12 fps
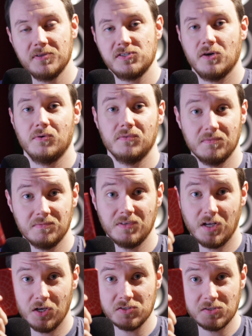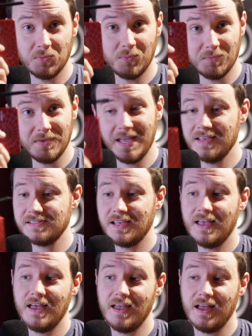So of course the
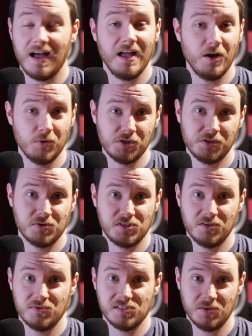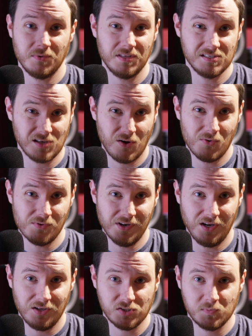ASIAIR, I always used to use it with its own
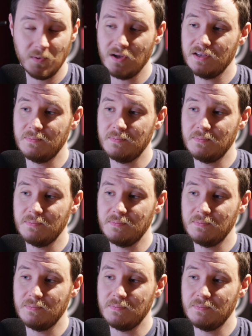hotspot.